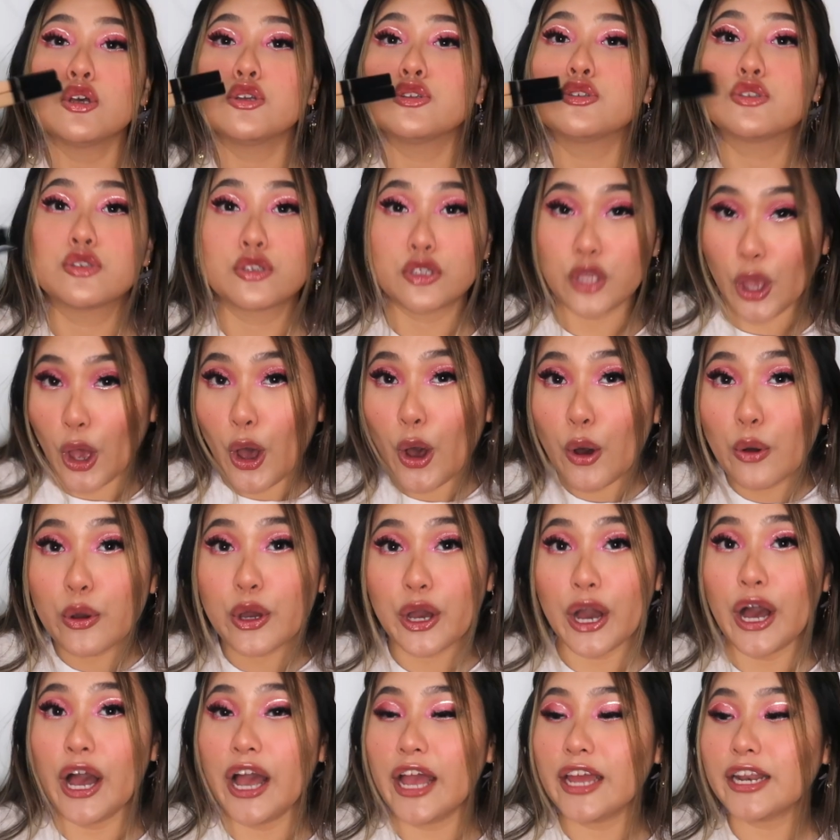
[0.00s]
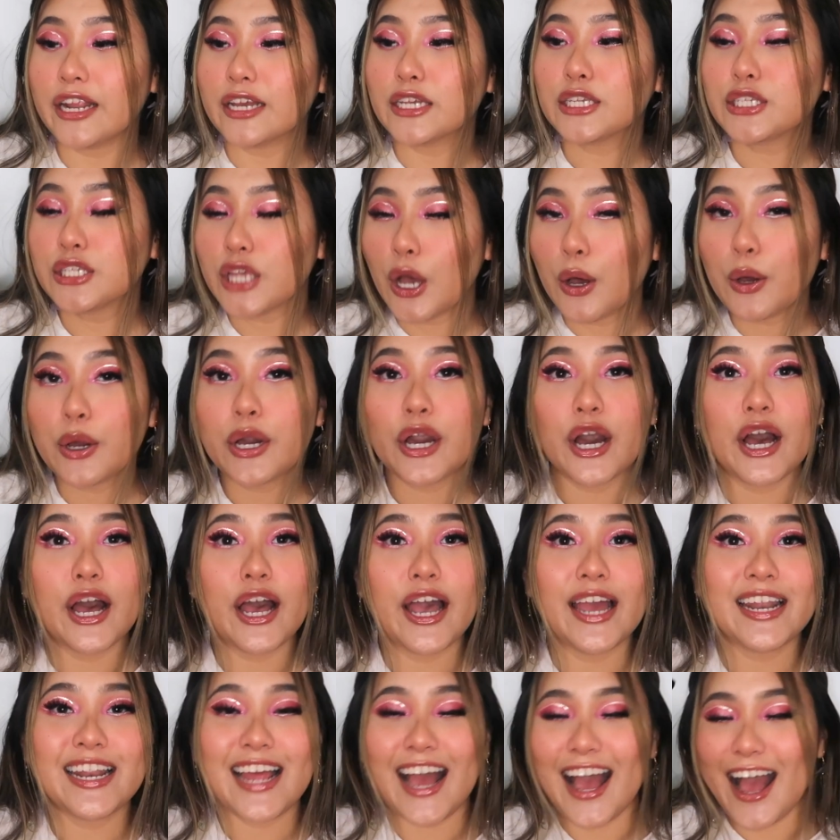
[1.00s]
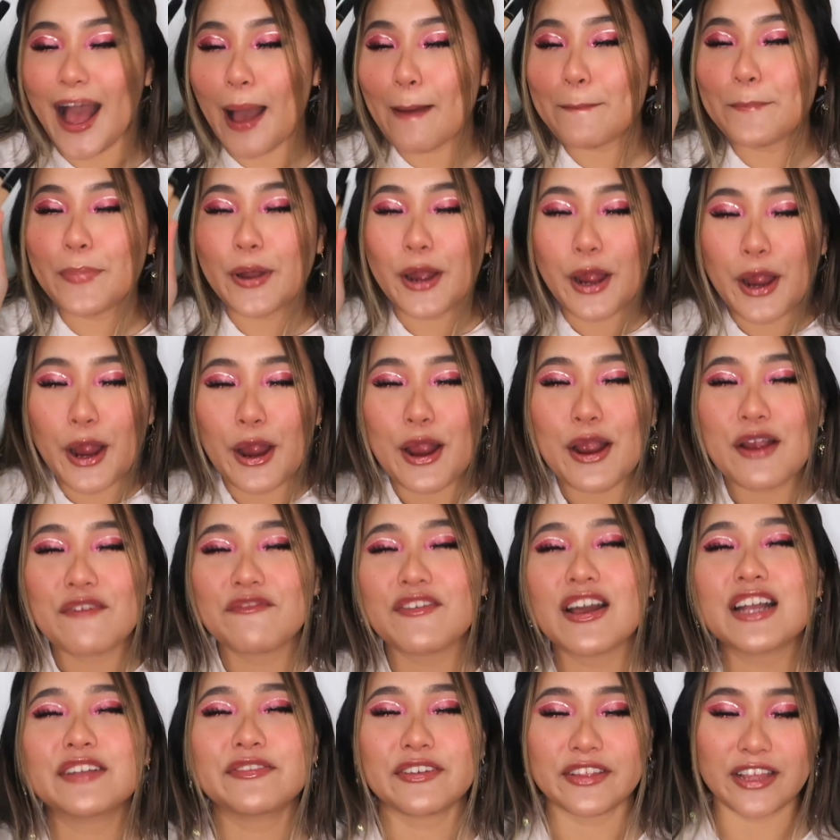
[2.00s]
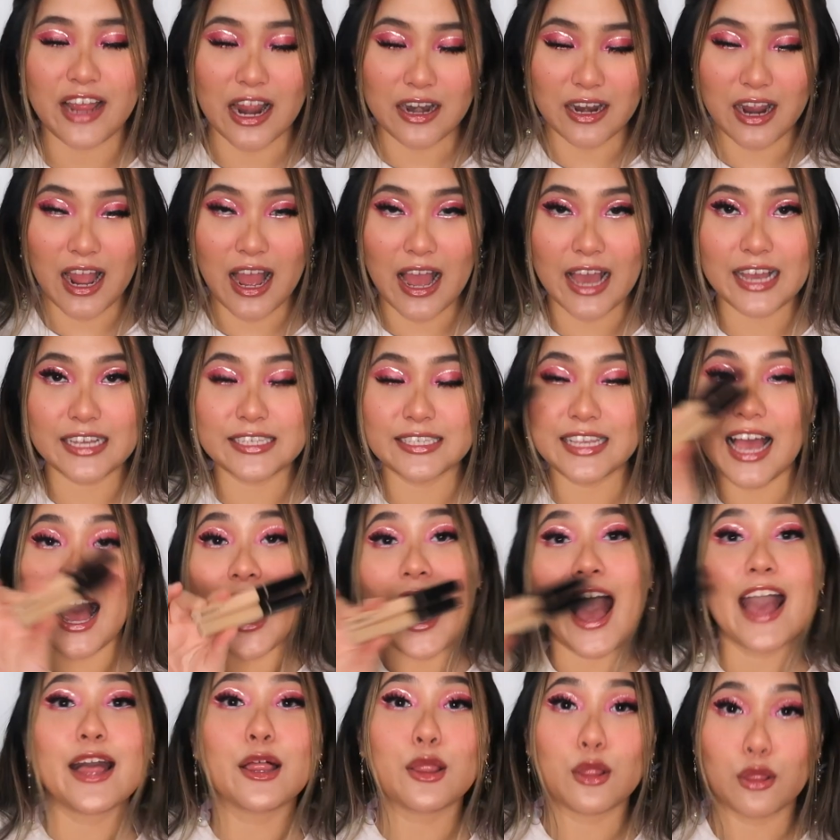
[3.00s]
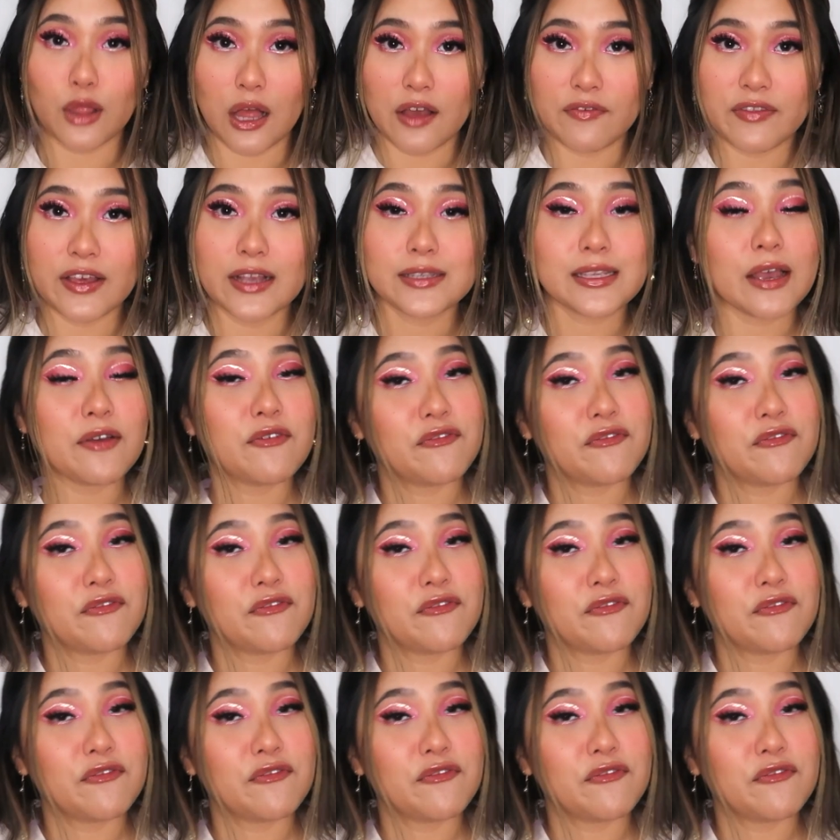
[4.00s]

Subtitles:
So good, so good, perfect for the under eyes. I love this.